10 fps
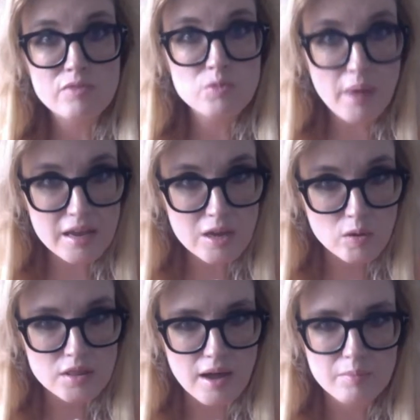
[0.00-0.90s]
you have to make it
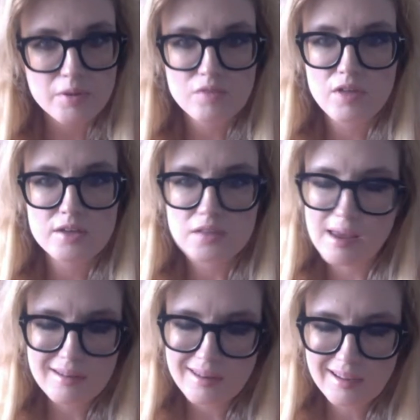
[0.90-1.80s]
with them. But if they
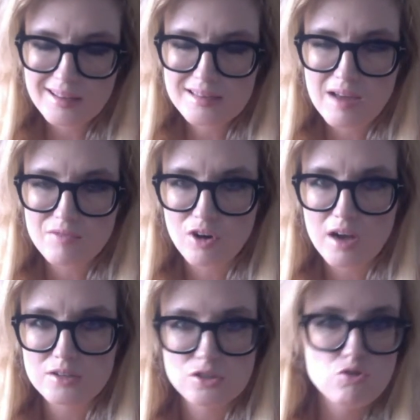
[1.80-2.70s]
say, Yeah, that's not for
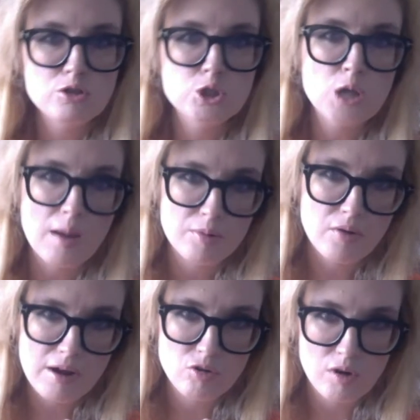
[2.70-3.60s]
us, you can shop it
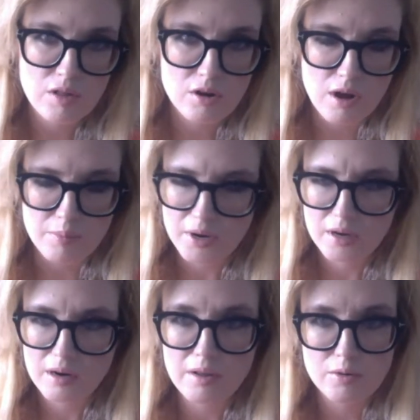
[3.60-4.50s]
around to another company,
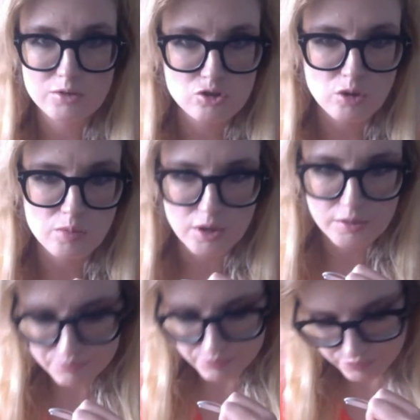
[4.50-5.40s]
another distributor
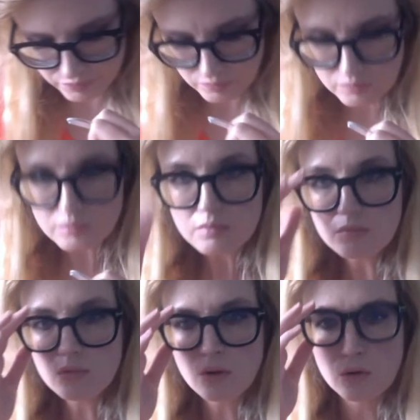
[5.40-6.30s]

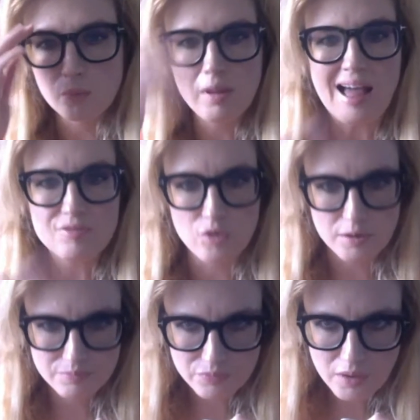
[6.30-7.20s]
or platform.
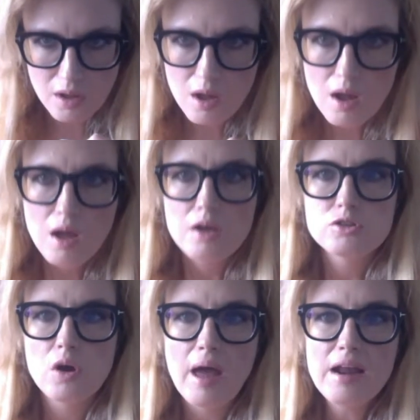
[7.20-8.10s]

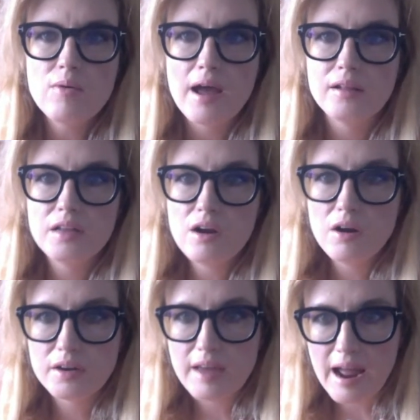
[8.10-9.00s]
So, anyway,
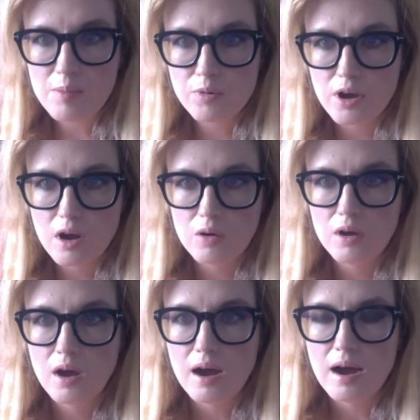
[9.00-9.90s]
Leonardo DiCaprio
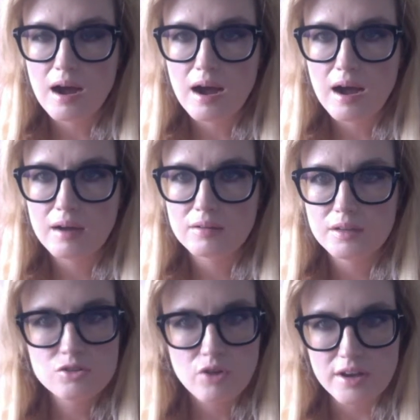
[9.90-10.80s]
uh,
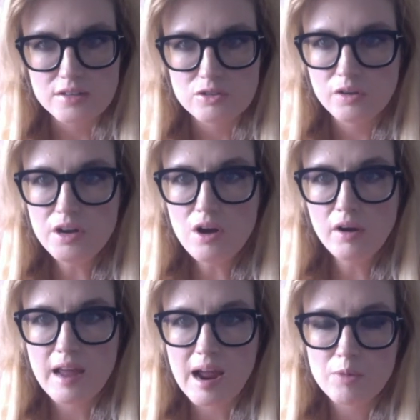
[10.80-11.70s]
it's crazy. So
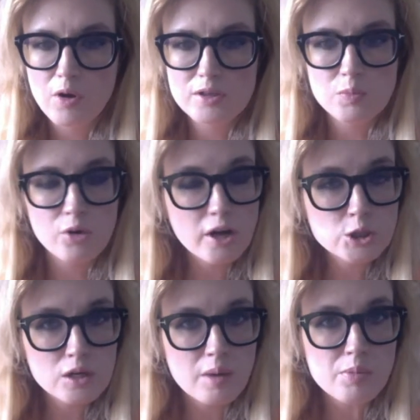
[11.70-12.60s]
Leonardo DiCaprio has a
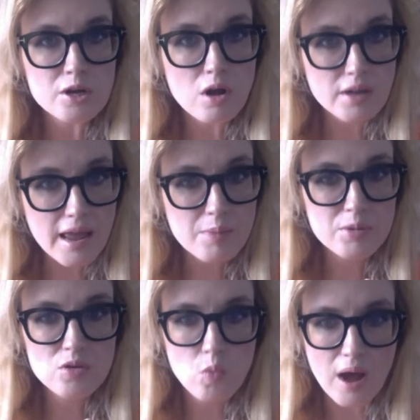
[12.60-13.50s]
production company called
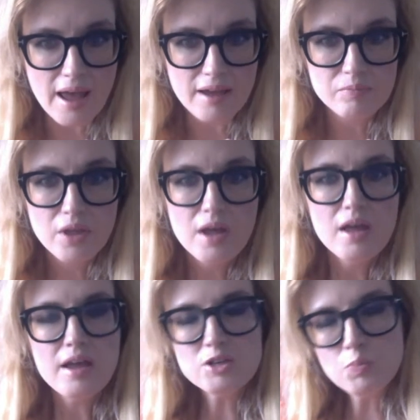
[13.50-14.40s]
Appian Way.
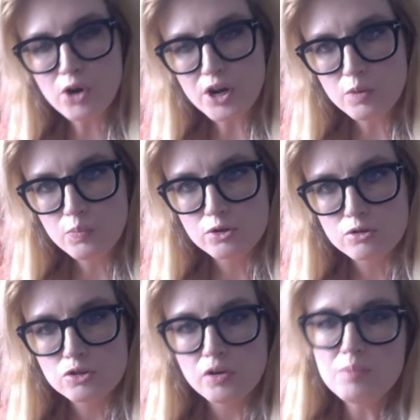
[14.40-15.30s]
He's a pretty good
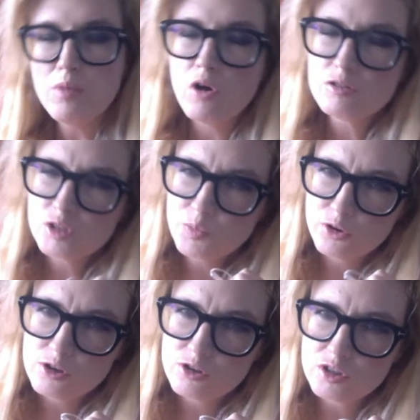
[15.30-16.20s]
producer. He mostly
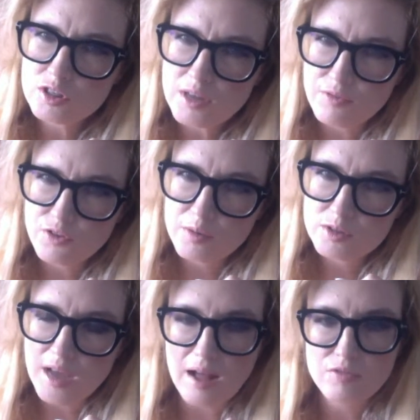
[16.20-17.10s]
produces stuff for
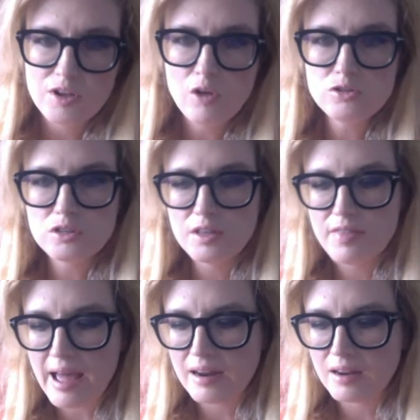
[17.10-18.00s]
himself. He also did
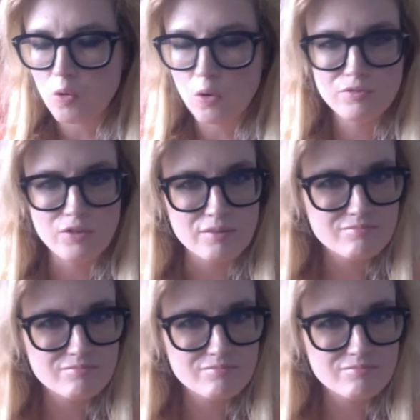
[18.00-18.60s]
that and Orphan.